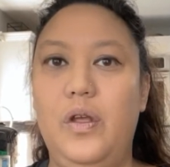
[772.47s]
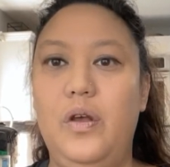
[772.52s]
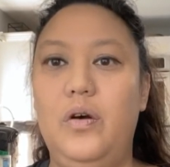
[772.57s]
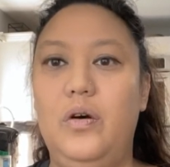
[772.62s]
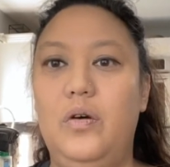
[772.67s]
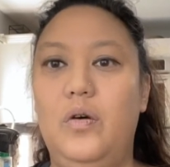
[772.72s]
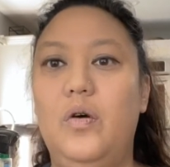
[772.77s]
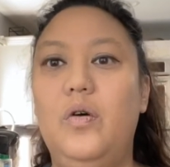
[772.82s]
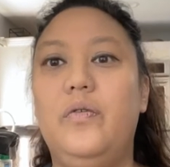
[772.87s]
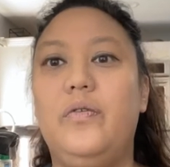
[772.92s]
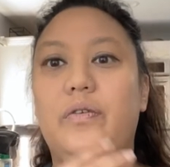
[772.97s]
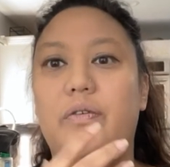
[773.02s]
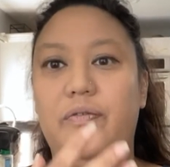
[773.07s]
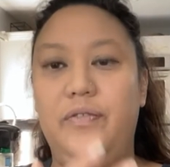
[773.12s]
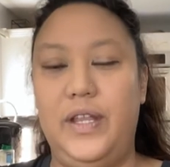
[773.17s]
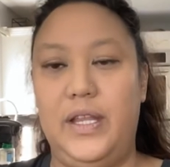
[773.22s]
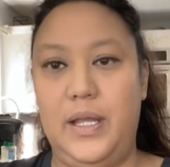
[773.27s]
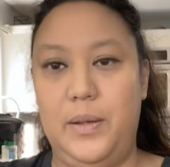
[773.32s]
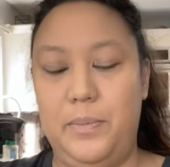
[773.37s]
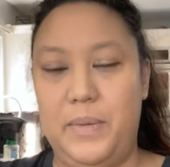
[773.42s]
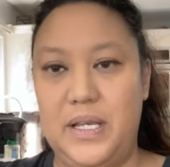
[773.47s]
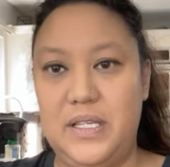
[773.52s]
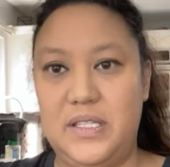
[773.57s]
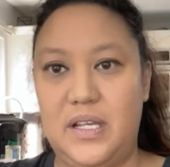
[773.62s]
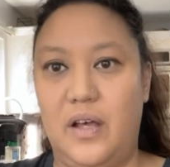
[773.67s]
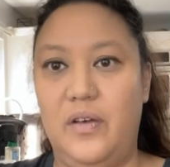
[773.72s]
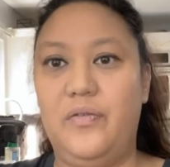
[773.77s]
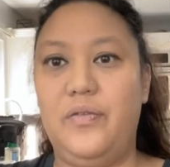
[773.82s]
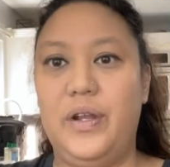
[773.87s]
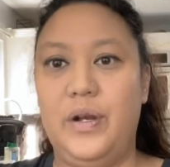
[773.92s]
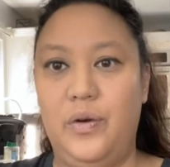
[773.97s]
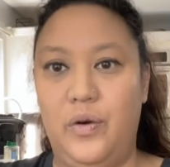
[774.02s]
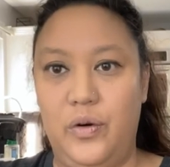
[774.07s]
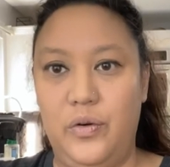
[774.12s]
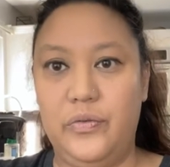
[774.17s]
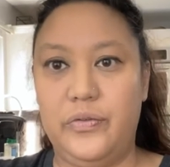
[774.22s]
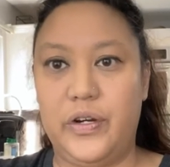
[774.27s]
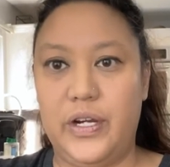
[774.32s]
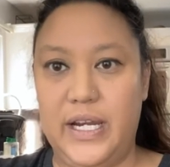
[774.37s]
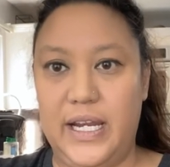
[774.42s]
overfilling myself and
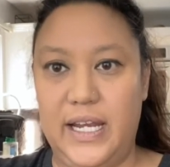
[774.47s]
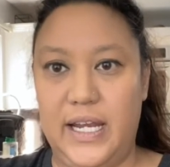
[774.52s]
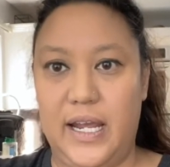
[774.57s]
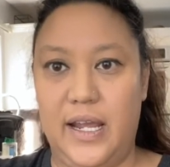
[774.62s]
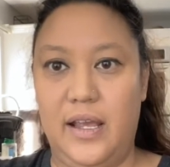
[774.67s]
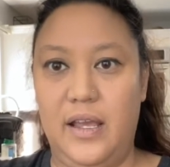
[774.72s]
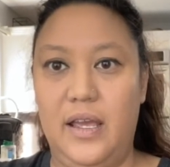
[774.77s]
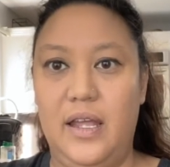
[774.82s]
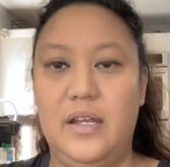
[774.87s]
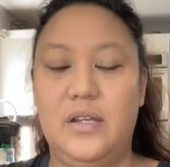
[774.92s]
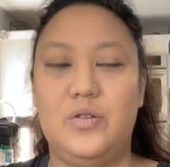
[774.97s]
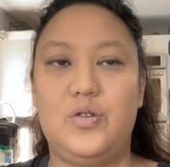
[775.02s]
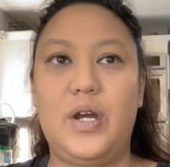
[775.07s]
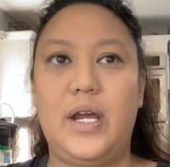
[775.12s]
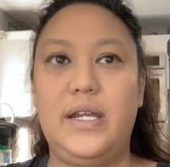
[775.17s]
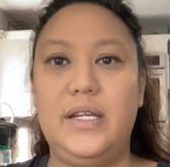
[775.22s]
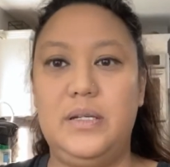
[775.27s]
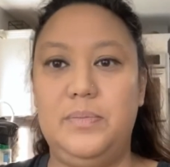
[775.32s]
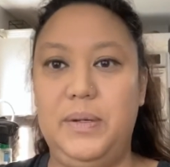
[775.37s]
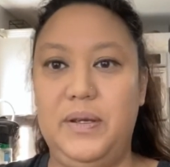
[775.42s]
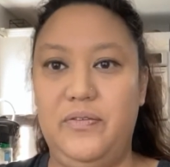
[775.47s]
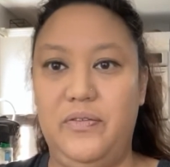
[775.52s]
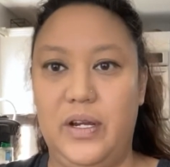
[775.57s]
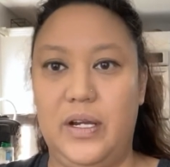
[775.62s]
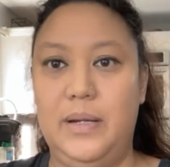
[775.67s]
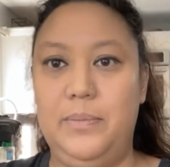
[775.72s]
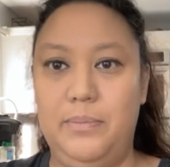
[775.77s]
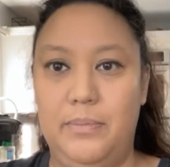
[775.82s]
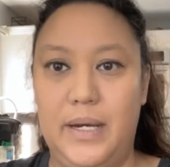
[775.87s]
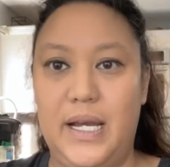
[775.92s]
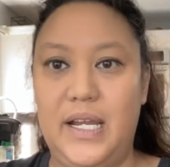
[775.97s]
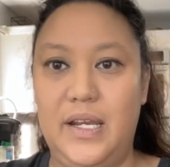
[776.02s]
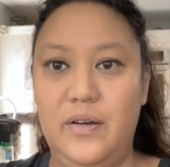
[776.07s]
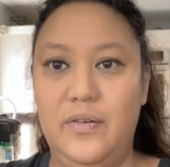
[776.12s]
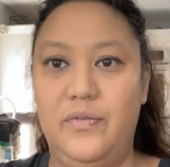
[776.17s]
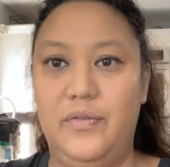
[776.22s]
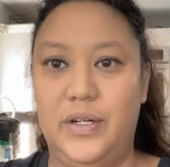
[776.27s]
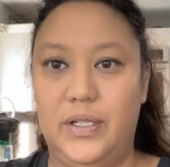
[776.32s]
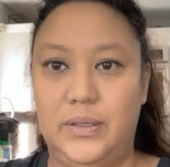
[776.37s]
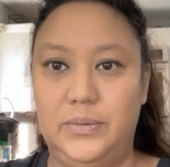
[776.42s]
overeating, and trying to be very
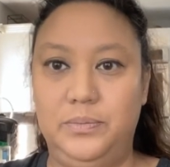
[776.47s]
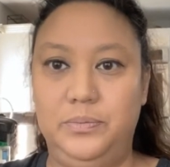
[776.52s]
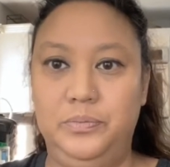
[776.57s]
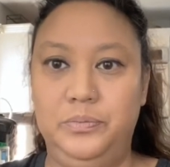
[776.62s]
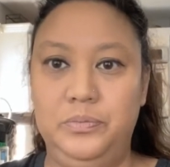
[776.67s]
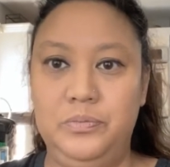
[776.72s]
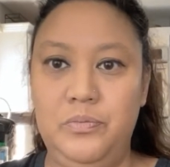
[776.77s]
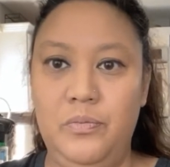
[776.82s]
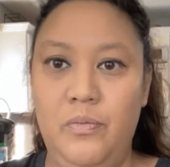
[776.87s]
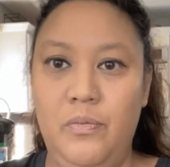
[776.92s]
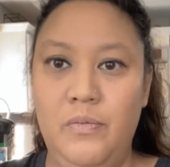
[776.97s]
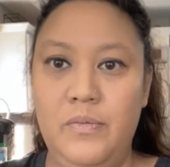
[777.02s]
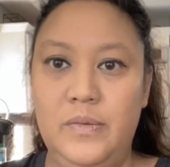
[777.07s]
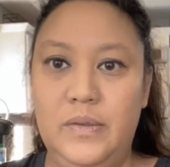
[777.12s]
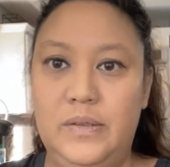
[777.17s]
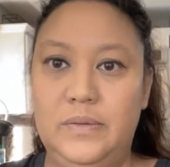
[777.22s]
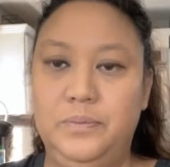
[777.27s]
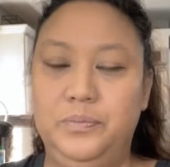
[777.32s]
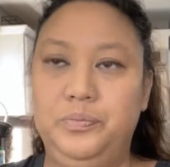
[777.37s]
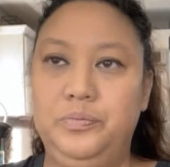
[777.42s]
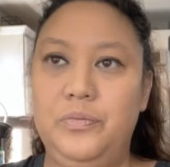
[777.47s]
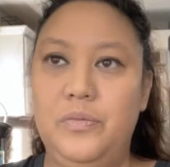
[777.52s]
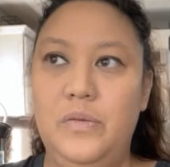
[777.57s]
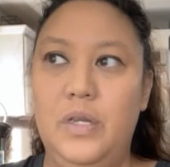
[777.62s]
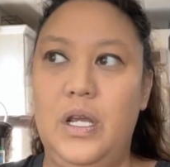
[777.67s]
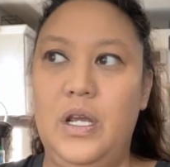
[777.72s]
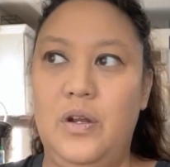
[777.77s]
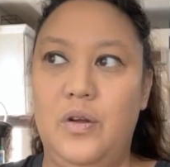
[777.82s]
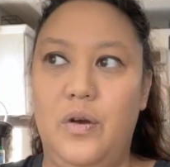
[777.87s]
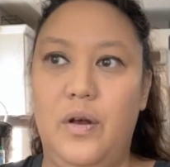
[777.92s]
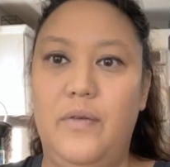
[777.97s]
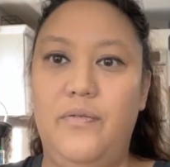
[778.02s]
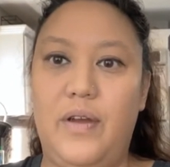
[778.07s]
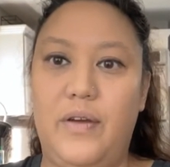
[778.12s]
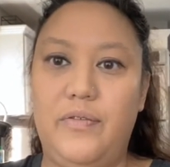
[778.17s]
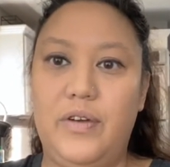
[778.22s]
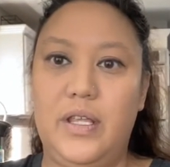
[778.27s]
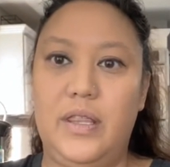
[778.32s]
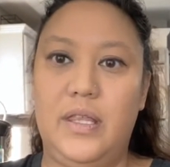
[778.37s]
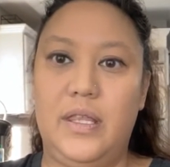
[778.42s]
mindful, of
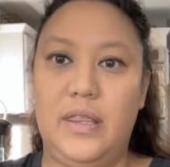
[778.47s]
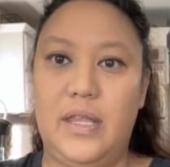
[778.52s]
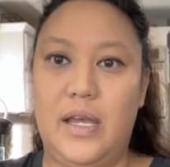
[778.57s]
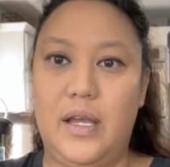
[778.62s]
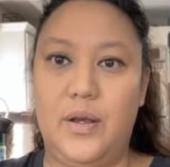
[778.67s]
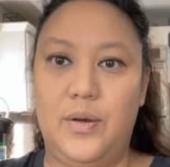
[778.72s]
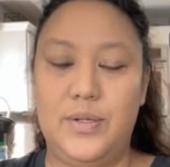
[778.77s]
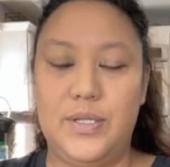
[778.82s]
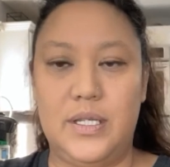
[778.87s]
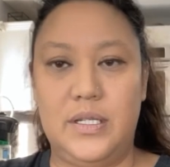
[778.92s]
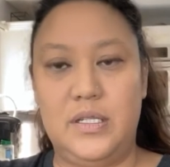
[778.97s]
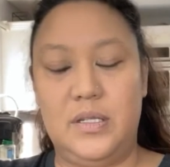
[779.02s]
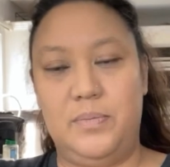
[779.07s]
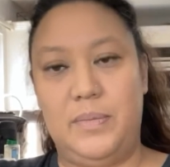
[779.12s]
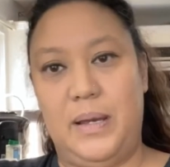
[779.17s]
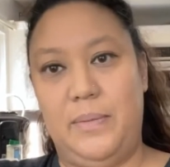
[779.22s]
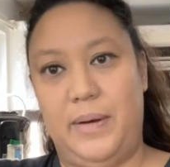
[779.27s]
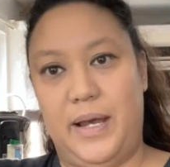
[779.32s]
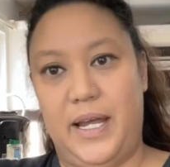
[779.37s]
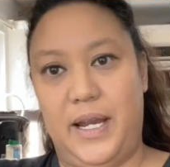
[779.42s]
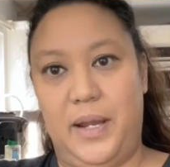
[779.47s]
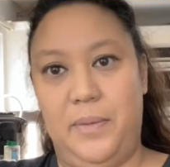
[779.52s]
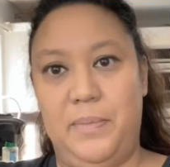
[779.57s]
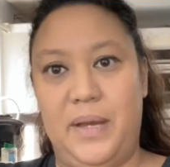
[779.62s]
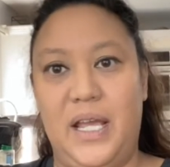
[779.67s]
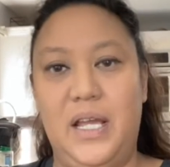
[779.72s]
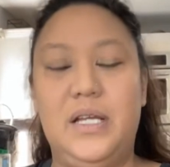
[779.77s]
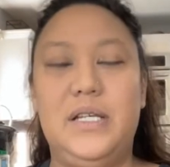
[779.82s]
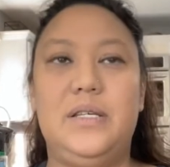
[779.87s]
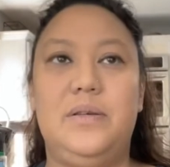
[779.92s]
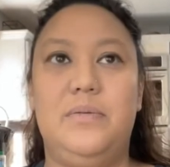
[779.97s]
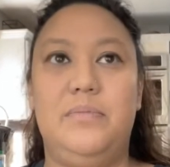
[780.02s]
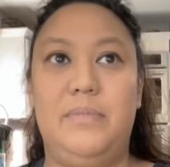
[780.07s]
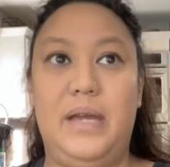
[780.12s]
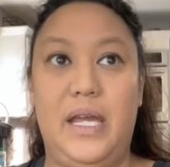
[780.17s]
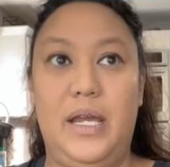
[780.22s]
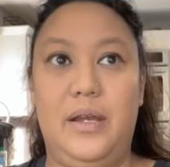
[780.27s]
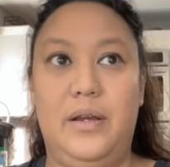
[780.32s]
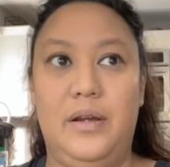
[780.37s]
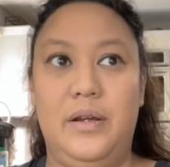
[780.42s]
everything that goes into my body.
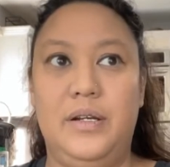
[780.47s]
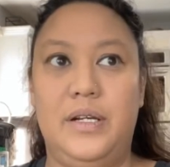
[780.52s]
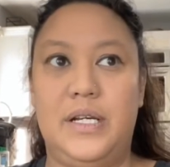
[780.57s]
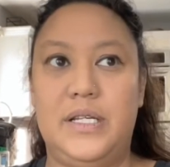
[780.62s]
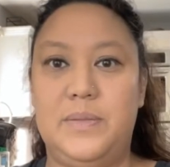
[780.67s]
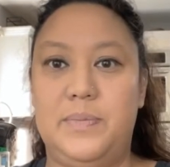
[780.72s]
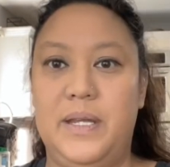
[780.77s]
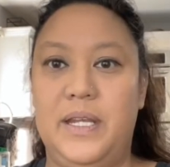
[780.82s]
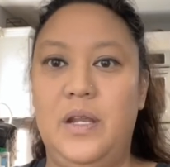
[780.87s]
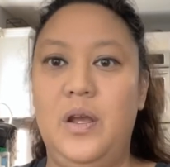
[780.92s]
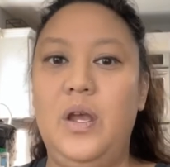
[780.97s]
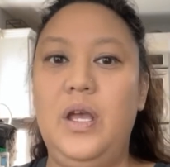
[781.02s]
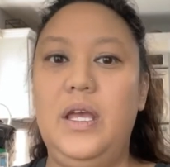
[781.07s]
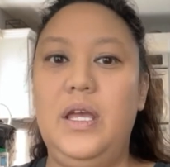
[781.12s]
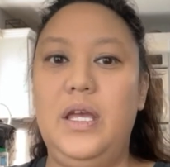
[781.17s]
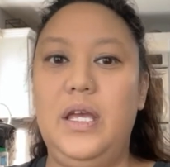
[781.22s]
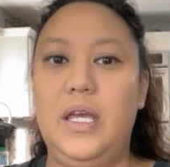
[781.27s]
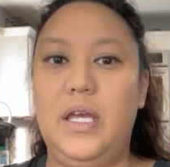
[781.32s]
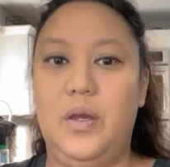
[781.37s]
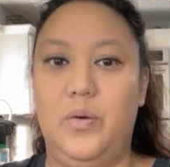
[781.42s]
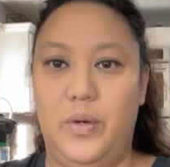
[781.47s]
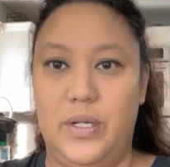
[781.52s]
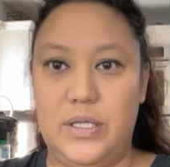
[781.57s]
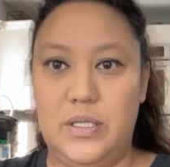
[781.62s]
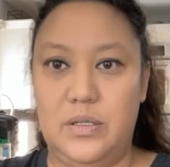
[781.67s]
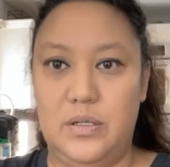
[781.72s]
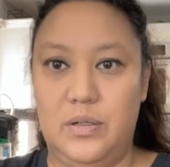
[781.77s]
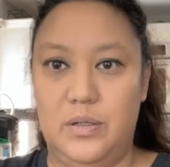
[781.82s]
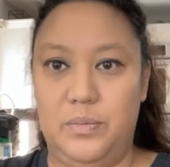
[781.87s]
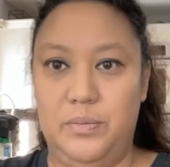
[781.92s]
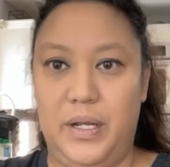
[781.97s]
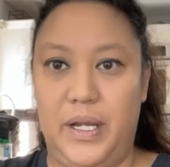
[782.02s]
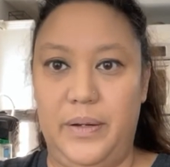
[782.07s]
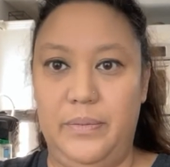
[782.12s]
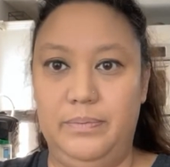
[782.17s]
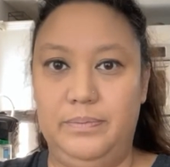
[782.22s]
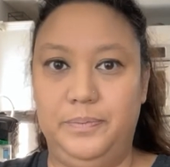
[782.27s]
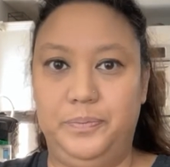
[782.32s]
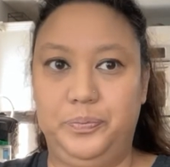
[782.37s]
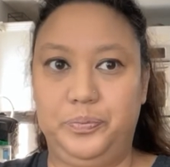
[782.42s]
My current husband, he once told me,
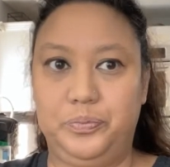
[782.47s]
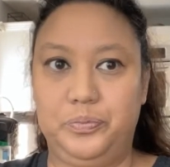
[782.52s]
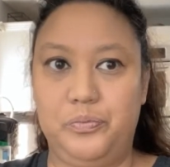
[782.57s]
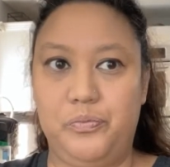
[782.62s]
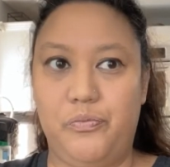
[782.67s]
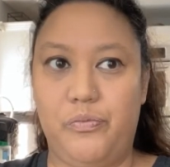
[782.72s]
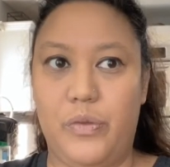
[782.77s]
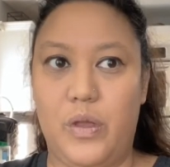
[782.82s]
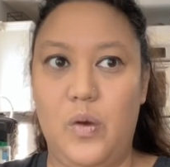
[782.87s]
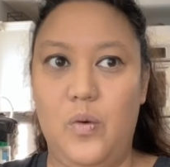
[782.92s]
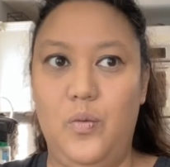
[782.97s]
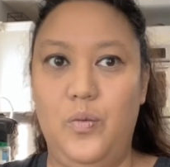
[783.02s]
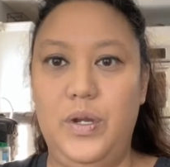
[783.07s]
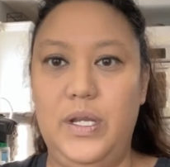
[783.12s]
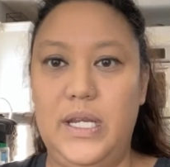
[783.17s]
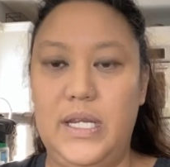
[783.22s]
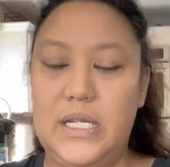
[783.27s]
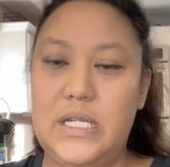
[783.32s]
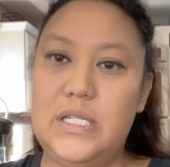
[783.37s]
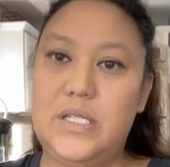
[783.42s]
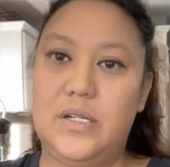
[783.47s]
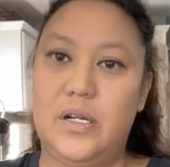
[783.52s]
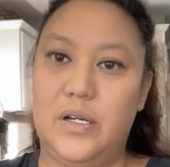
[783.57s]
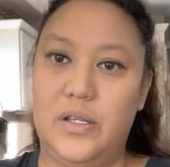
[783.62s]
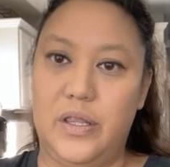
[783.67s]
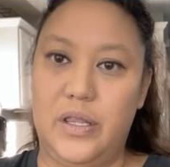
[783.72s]
we need to start